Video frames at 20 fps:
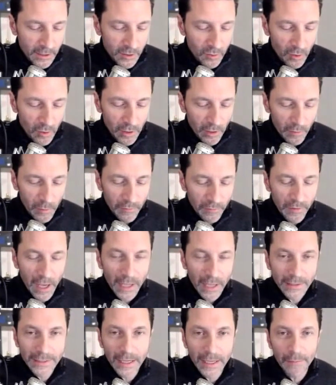We've got
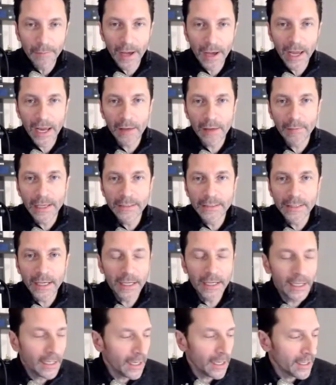Miami taking
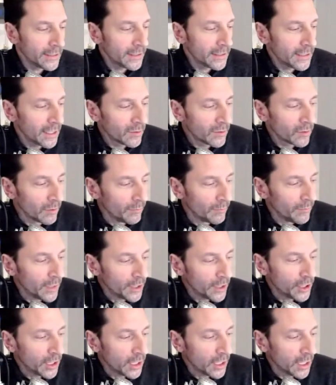on Central
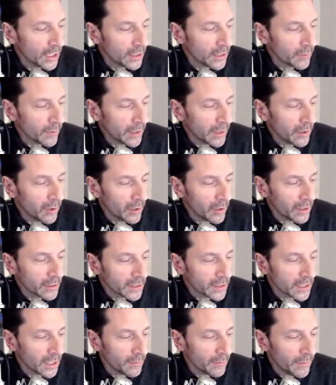Michigan. The Red Hawks come
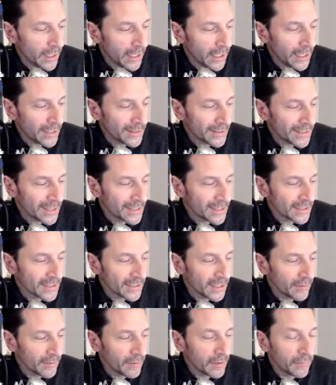in at
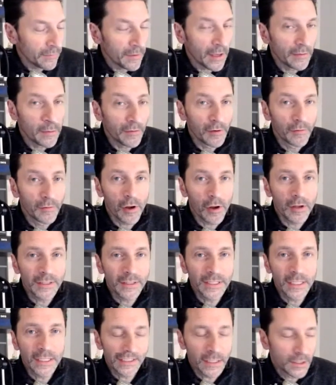7-5 overall,
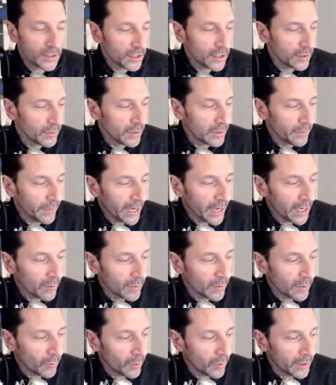6-2 in the MAC with a
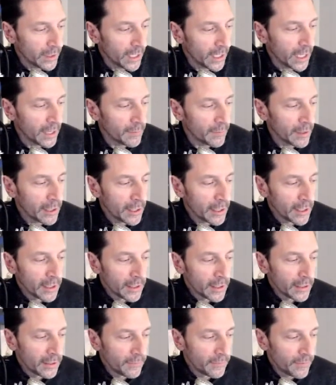one-game
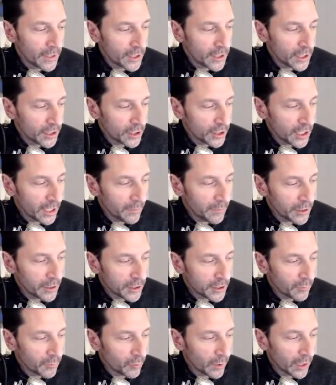division championship
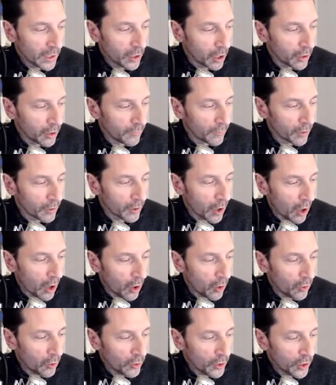win over
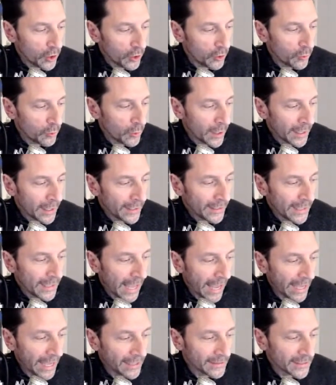OU.
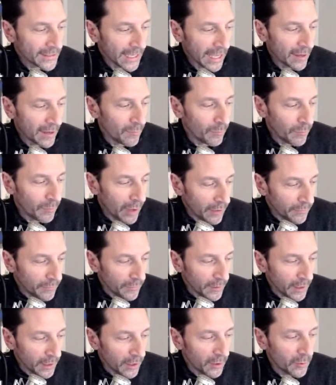Kent and
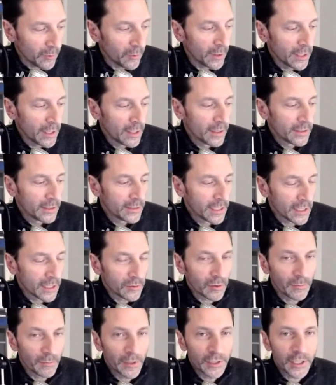Buffalo, Central
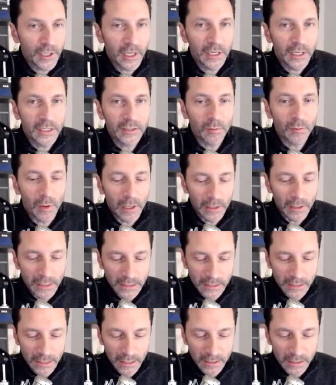Michigan as well at
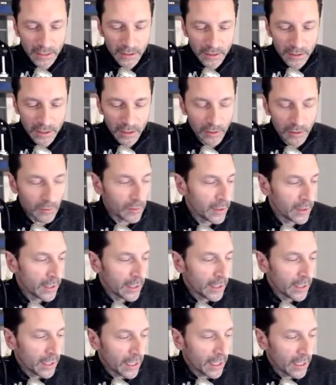6-2
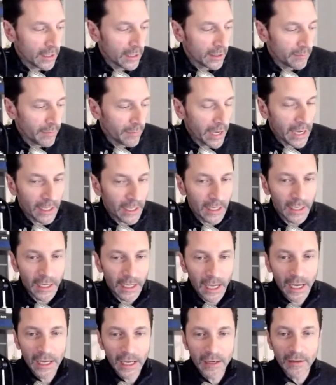in the MAC at
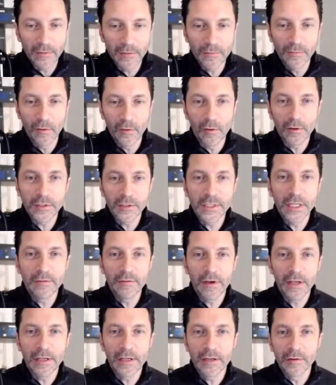8-4. Steve, how you
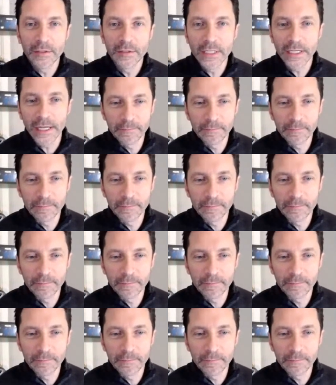doing tonight?